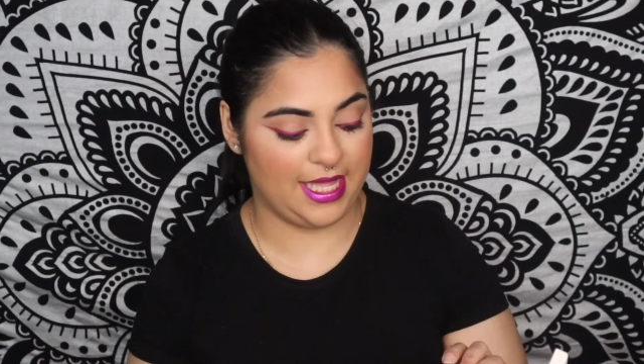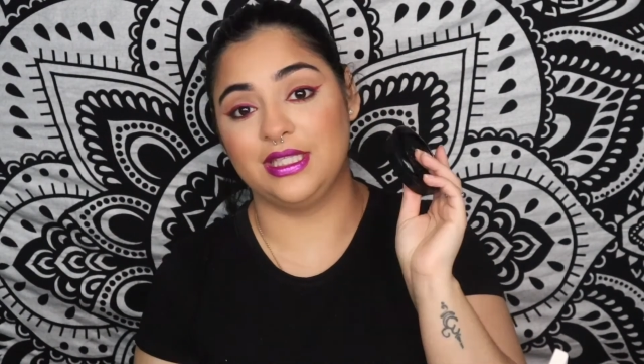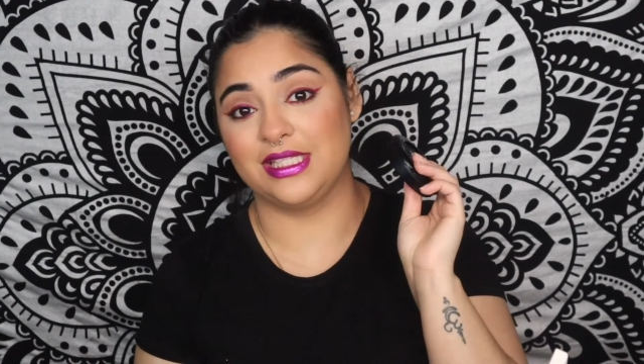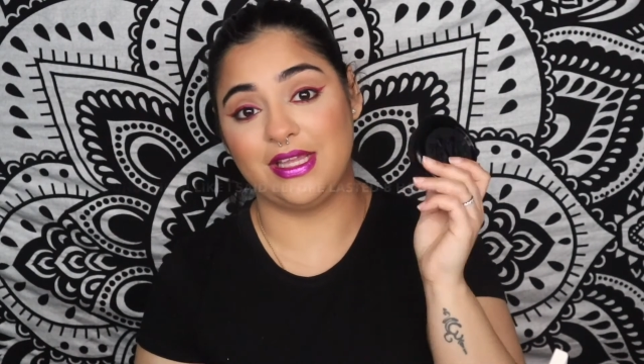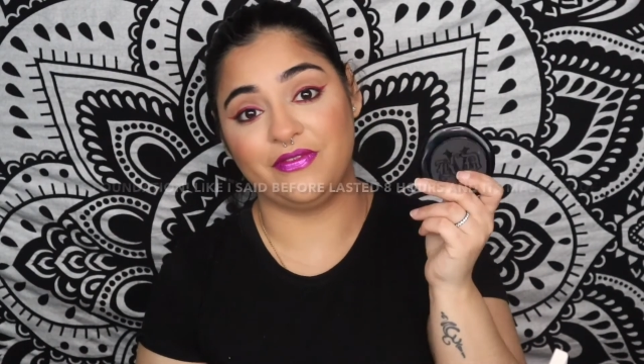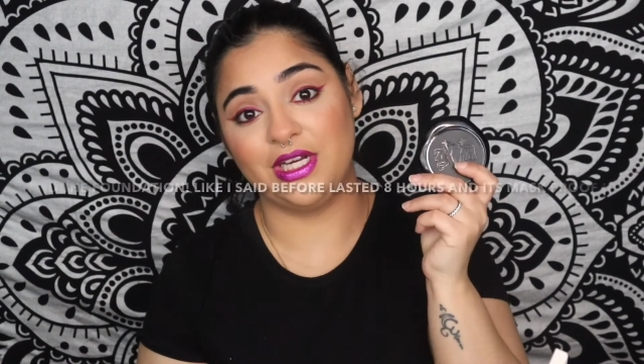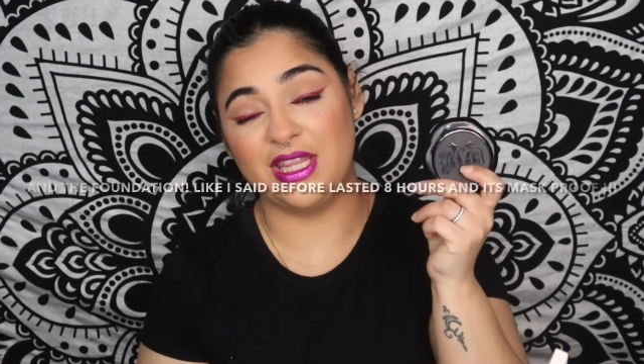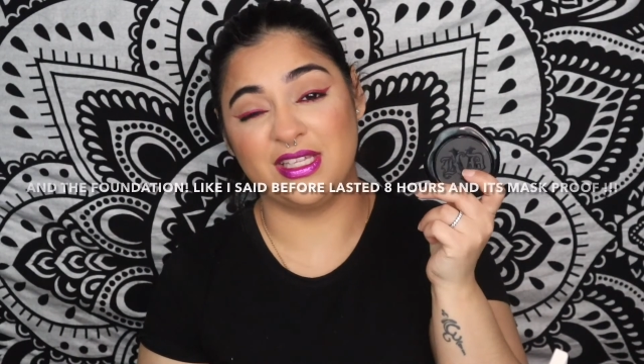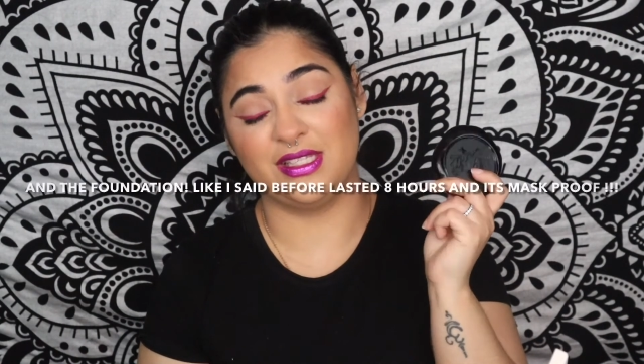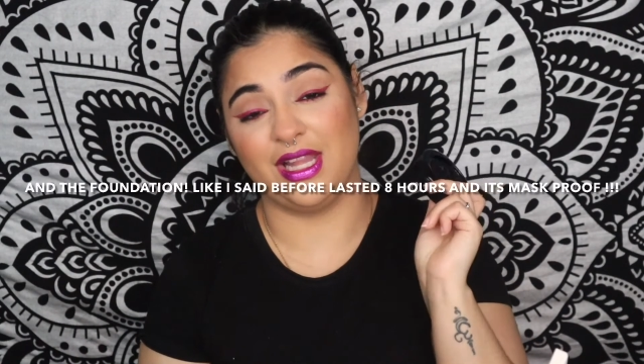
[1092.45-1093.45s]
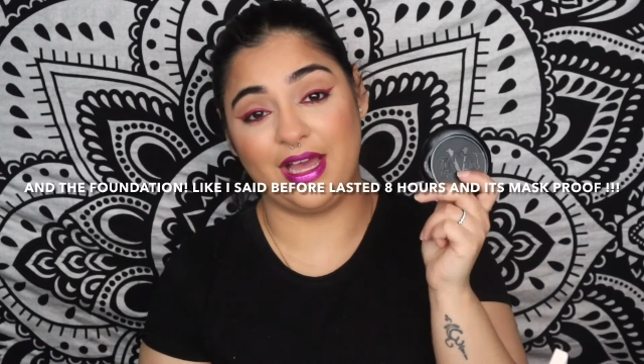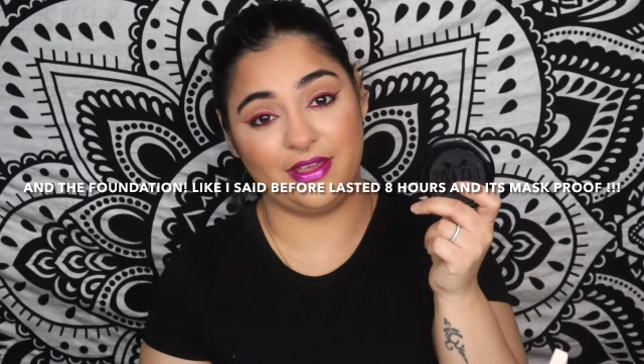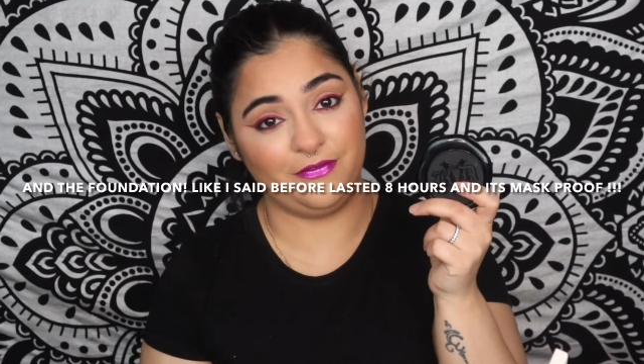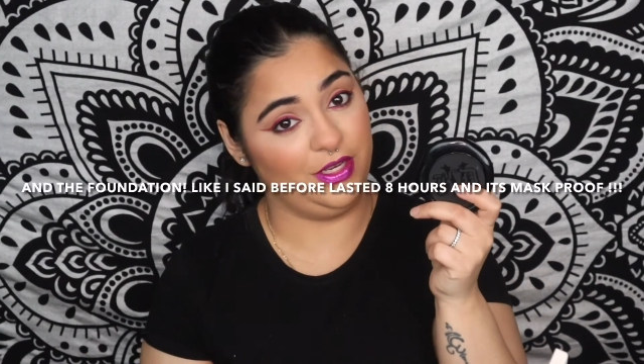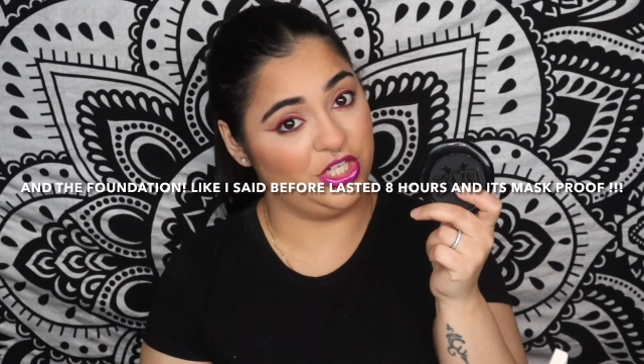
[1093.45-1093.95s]
it's definitely this Lock
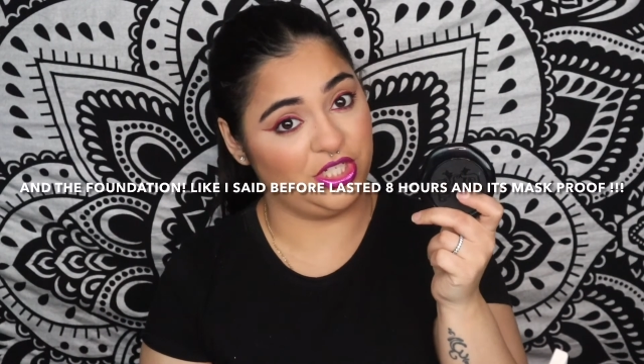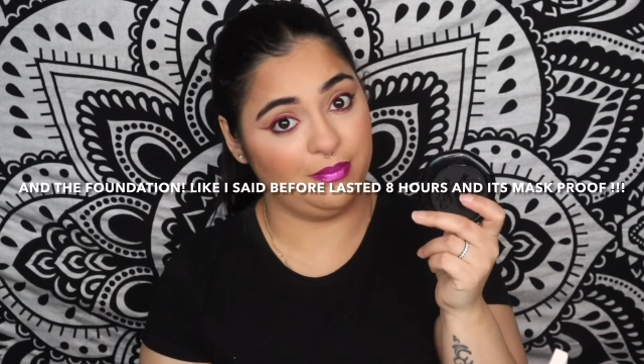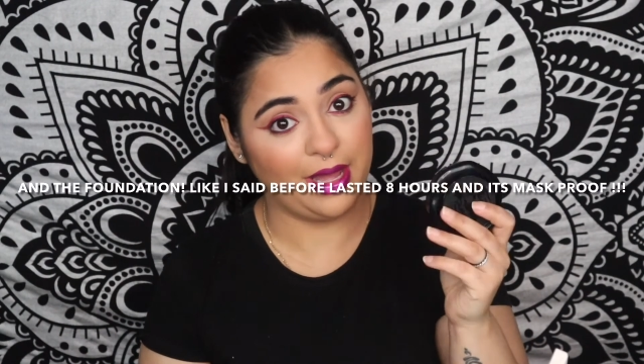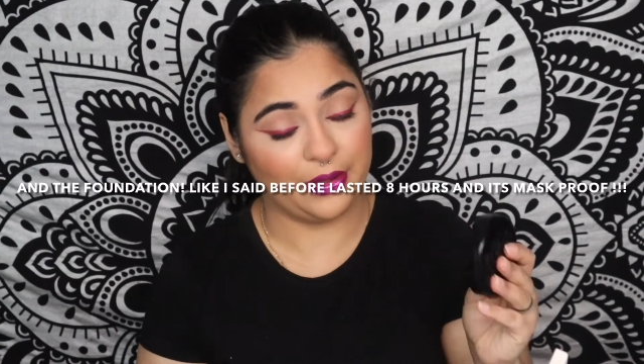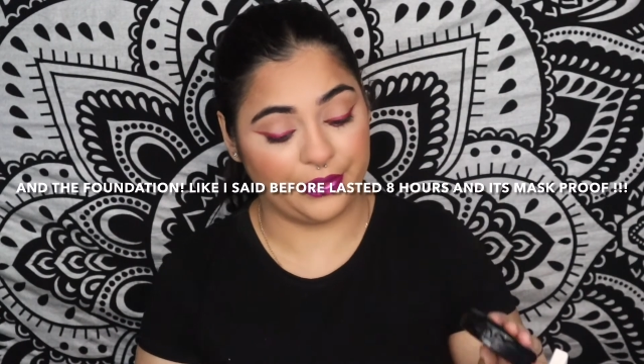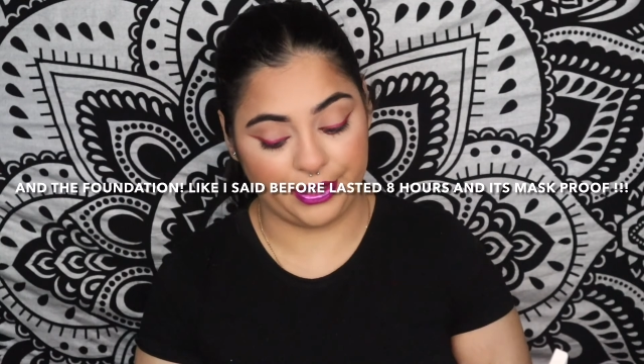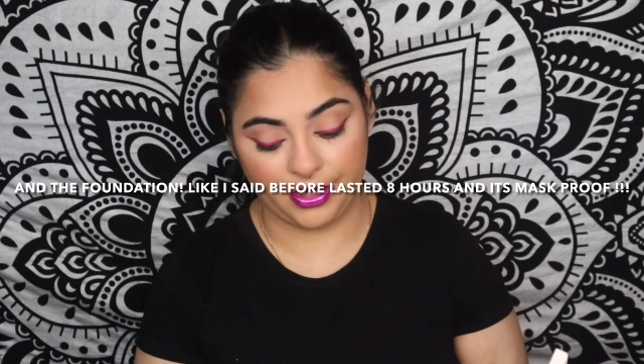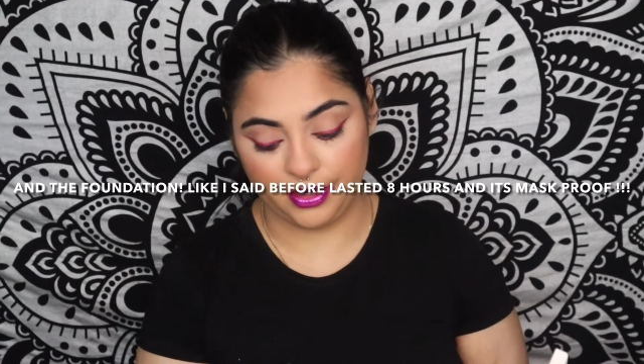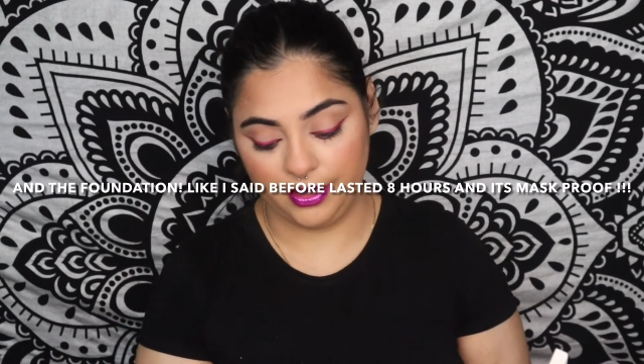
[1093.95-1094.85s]
It finishing powder.